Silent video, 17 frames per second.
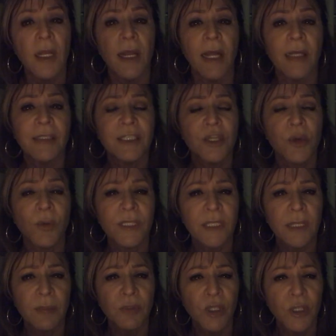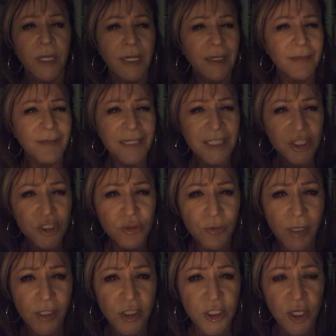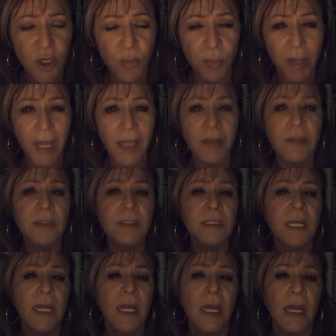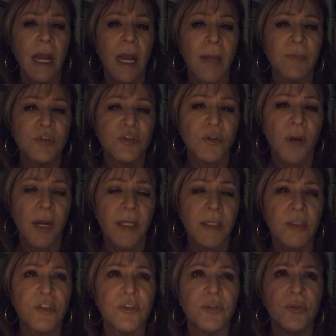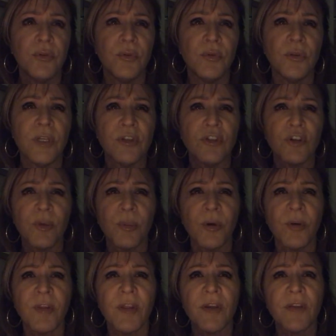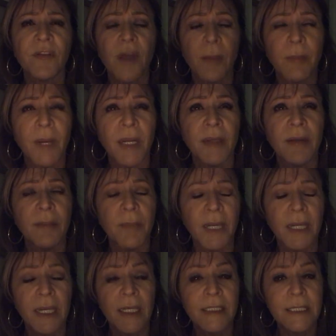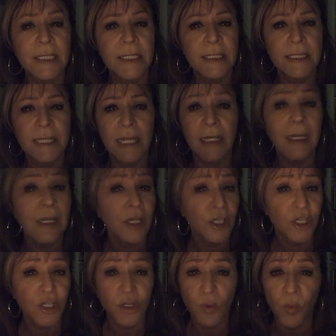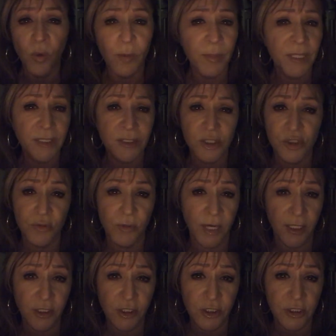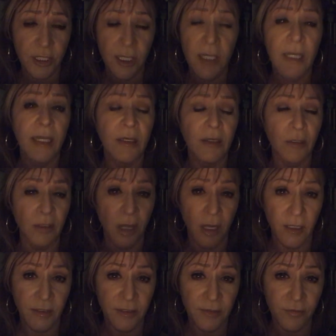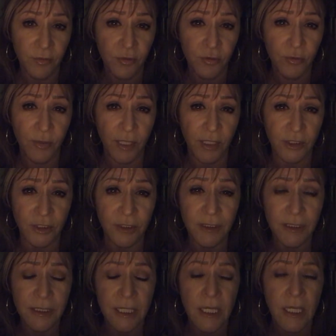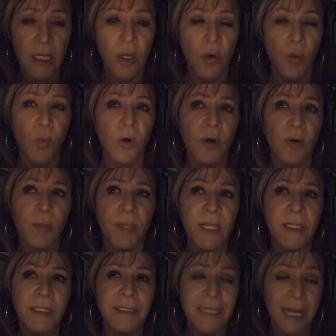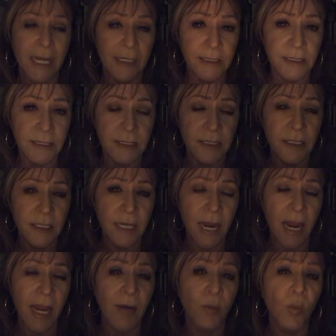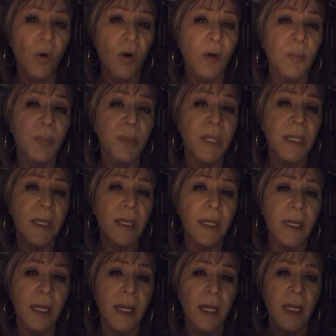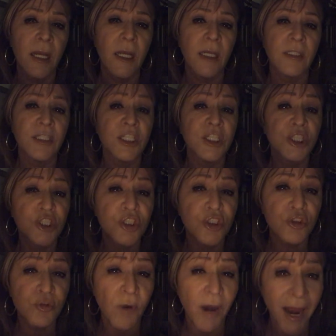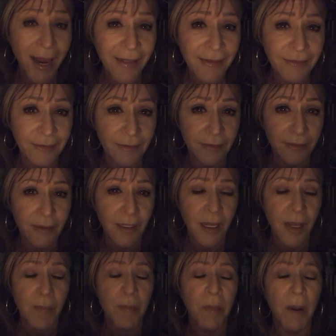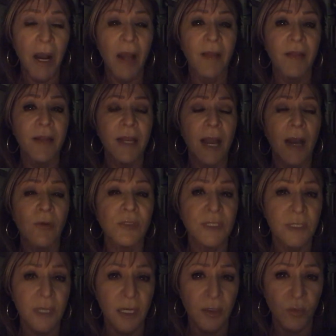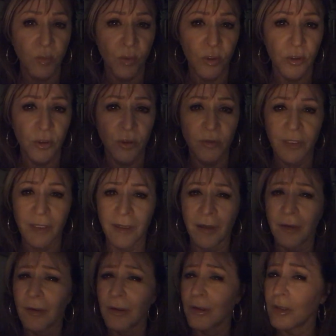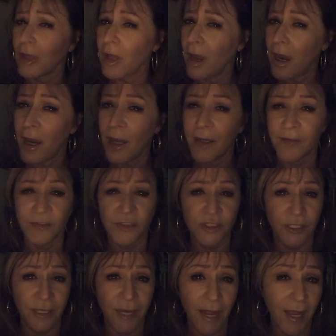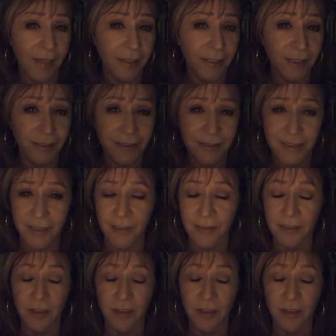And so as I'm looking at these stretched out petals, I'm trying to interpret this. My, my guess is that, you know, we're being stretched in a lot of different directions. We're being tested and were being distracted by the outside world and a lot of shenanigans and a